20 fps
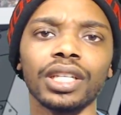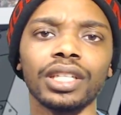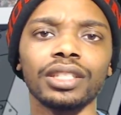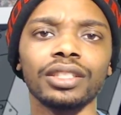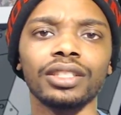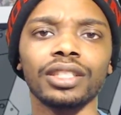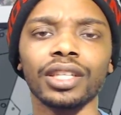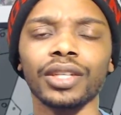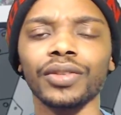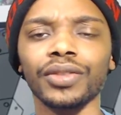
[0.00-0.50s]

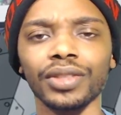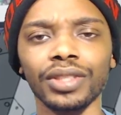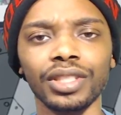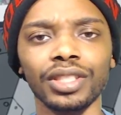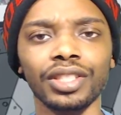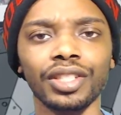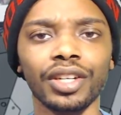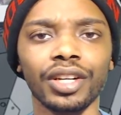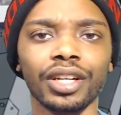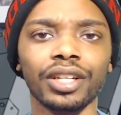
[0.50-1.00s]
definitely
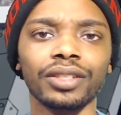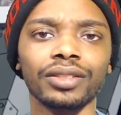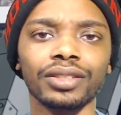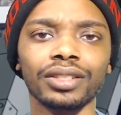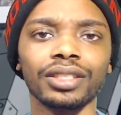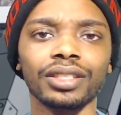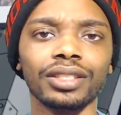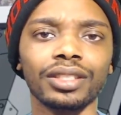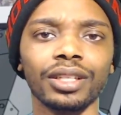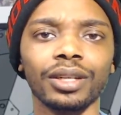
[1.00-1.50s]
check out
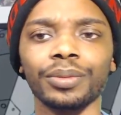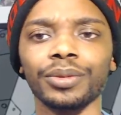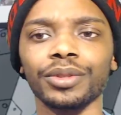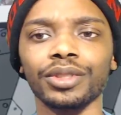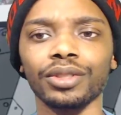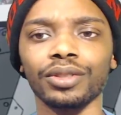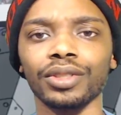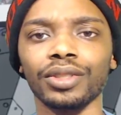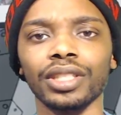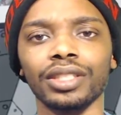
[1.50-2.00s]
this
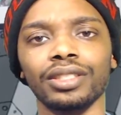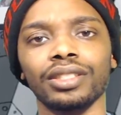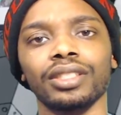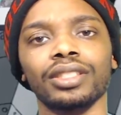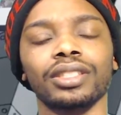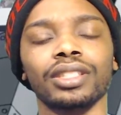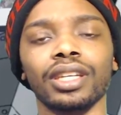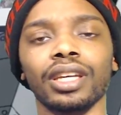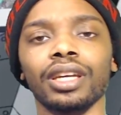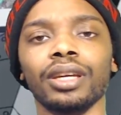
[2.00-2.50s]
episode that
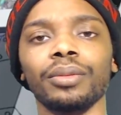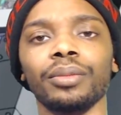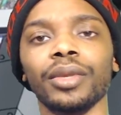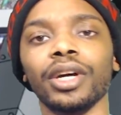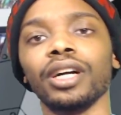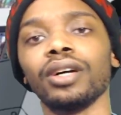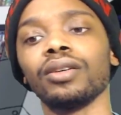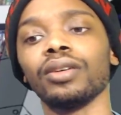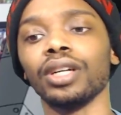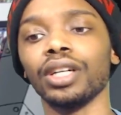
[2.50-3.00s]
just came
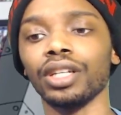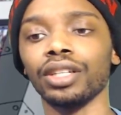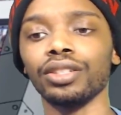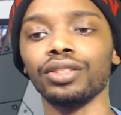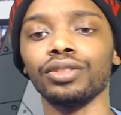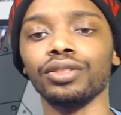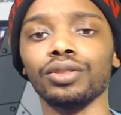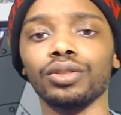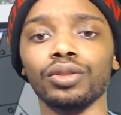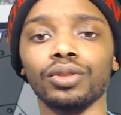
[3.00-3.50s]
out.
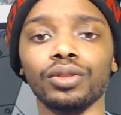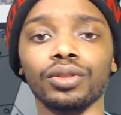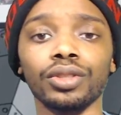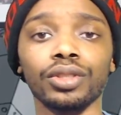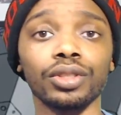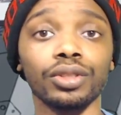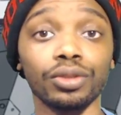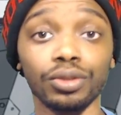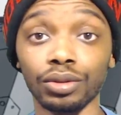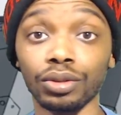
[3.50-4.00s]
You'll
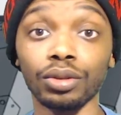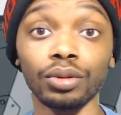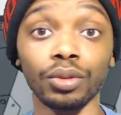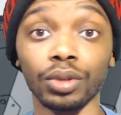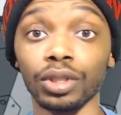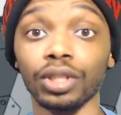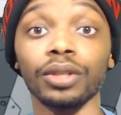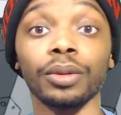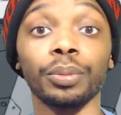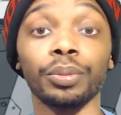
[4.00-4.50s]

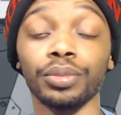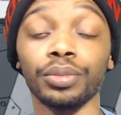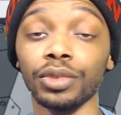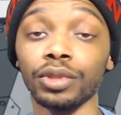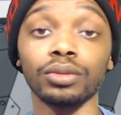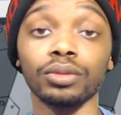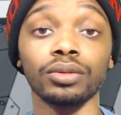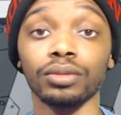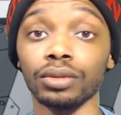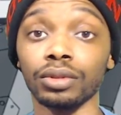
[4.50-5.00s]

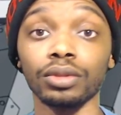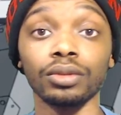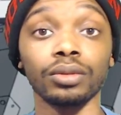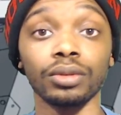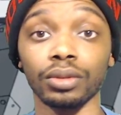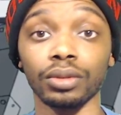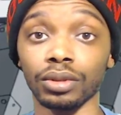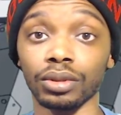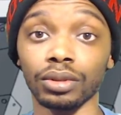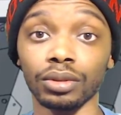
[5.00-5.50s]

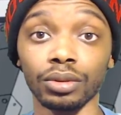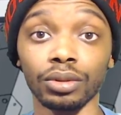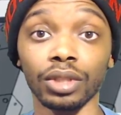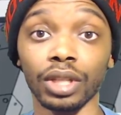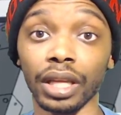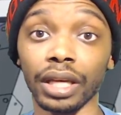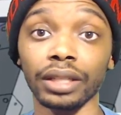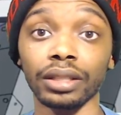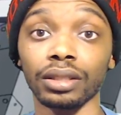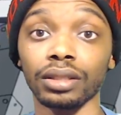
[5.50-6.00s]

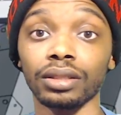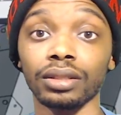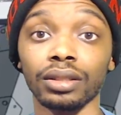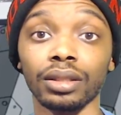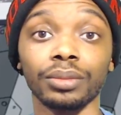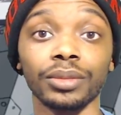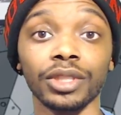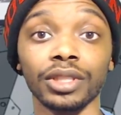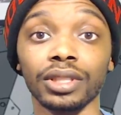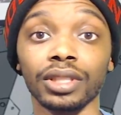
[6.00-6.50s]
like it.
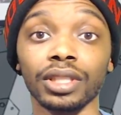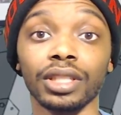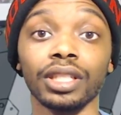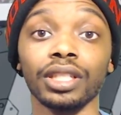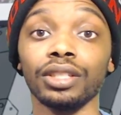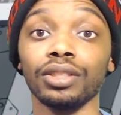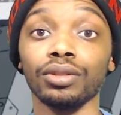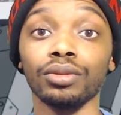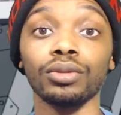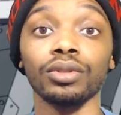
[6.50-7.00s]
I'm just
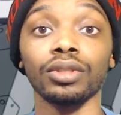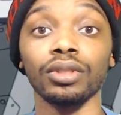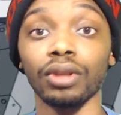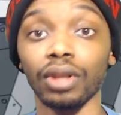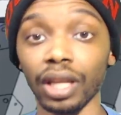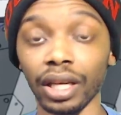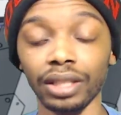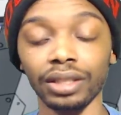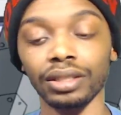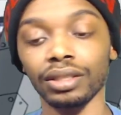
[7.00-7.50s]
saying, you will
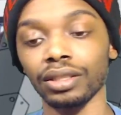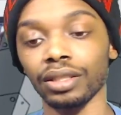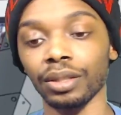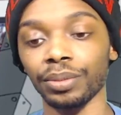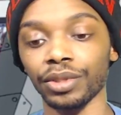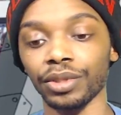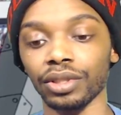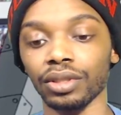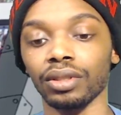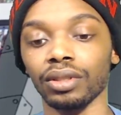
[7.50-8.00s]
like this
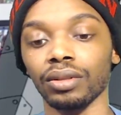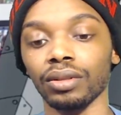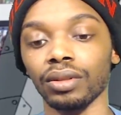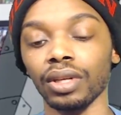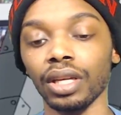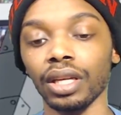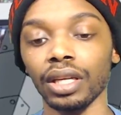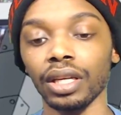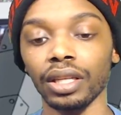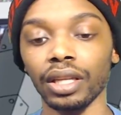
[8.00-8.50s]

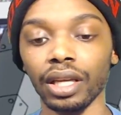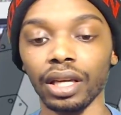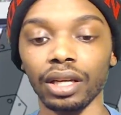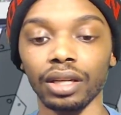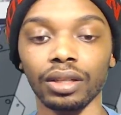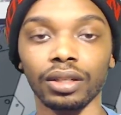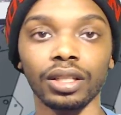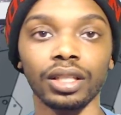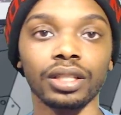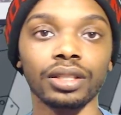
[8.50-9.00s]
episode.
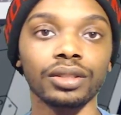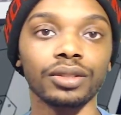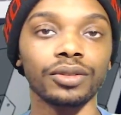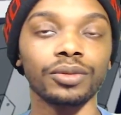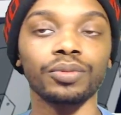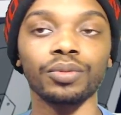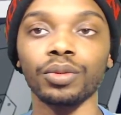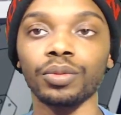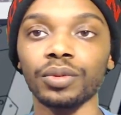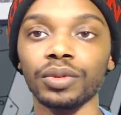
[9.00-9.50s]
Now,
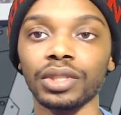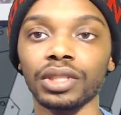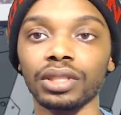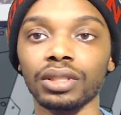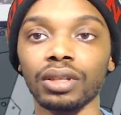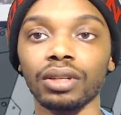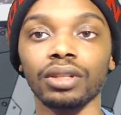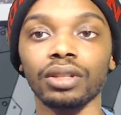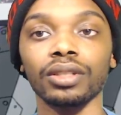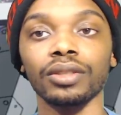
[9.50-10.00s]
as when we
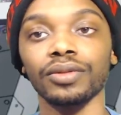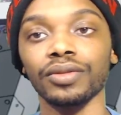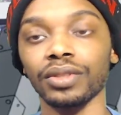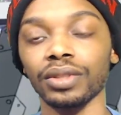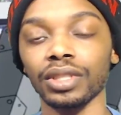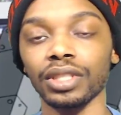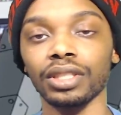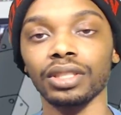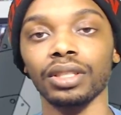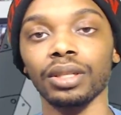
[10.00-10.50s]
start off
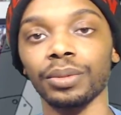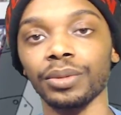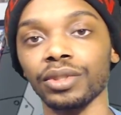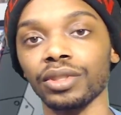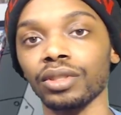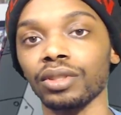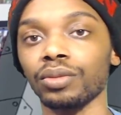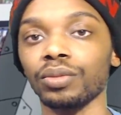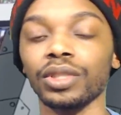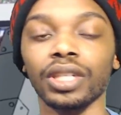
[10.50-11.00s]
to this
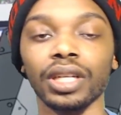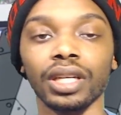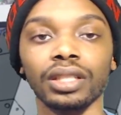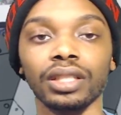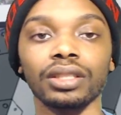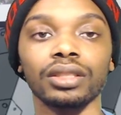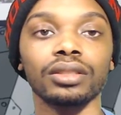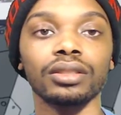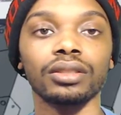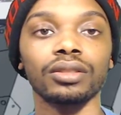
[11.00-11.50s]
episode, we
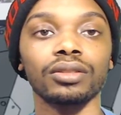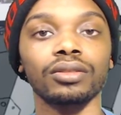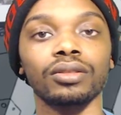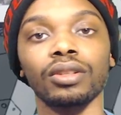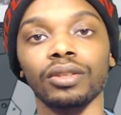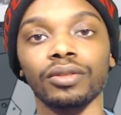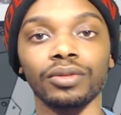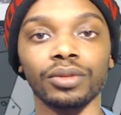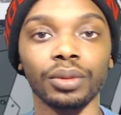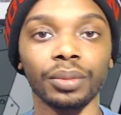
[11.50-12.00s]
kind of
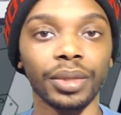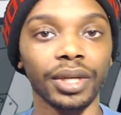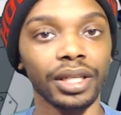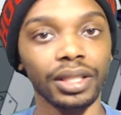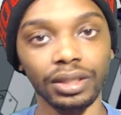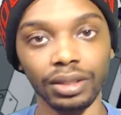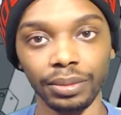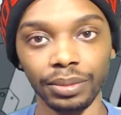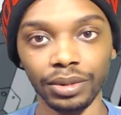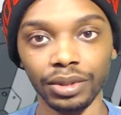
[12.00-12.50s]
start off from the
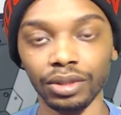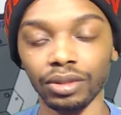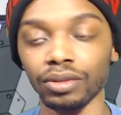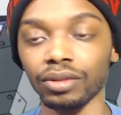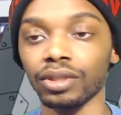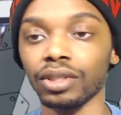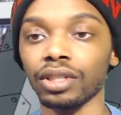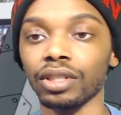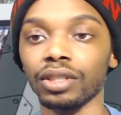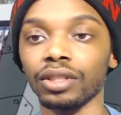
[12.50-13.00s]
past
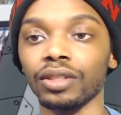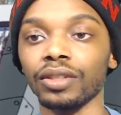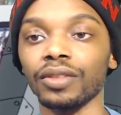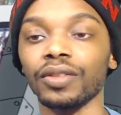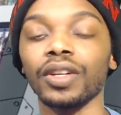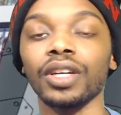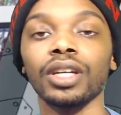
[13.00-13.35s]
episode of